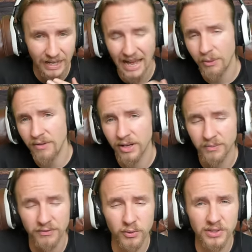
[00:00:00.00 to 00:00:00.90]
However,
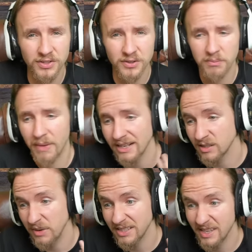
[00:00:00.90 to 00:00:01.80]
if you want to
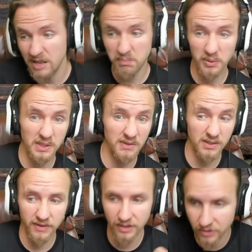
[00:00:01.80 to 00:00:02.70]
maximize the hit points of this
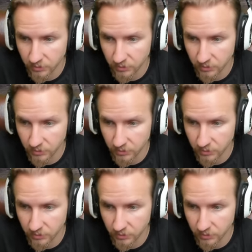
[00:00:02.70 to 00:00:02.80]
vehicle,